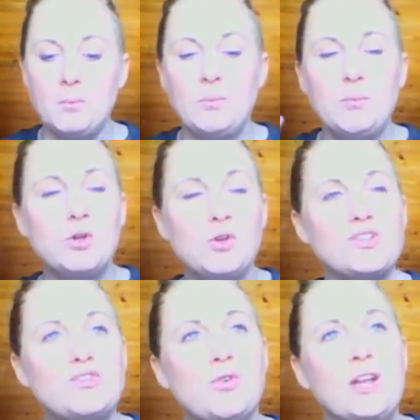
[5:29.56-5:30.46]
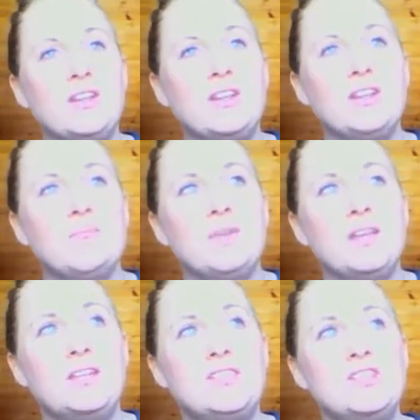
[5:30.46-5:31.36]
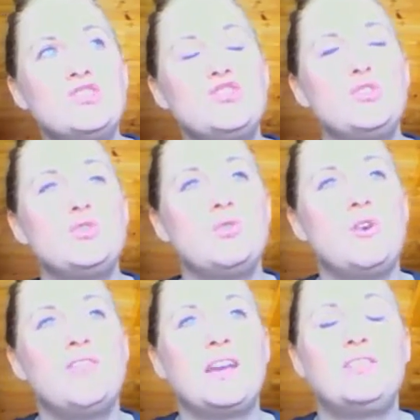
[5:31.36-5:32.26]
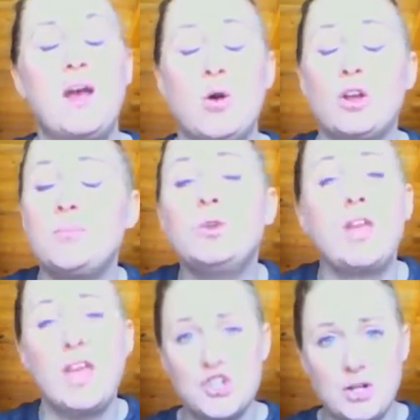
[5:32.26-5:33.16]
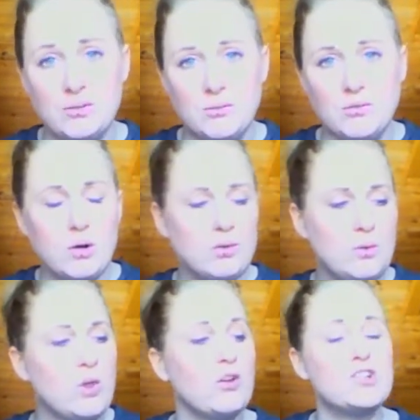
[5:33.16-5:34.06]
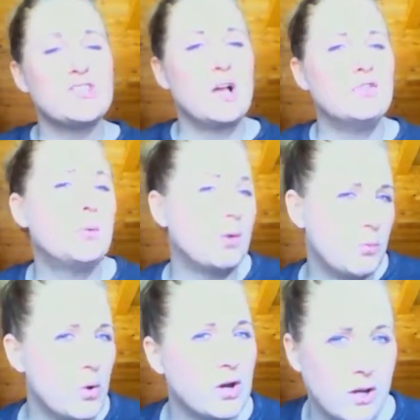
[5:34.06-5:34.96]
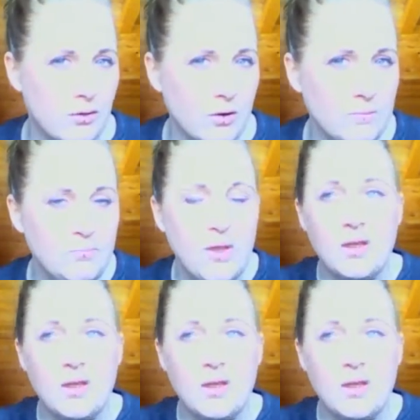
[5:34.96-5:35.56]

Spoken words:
When Mercury's direct, it tends to affect our communication, not only with ourselves, but with one another,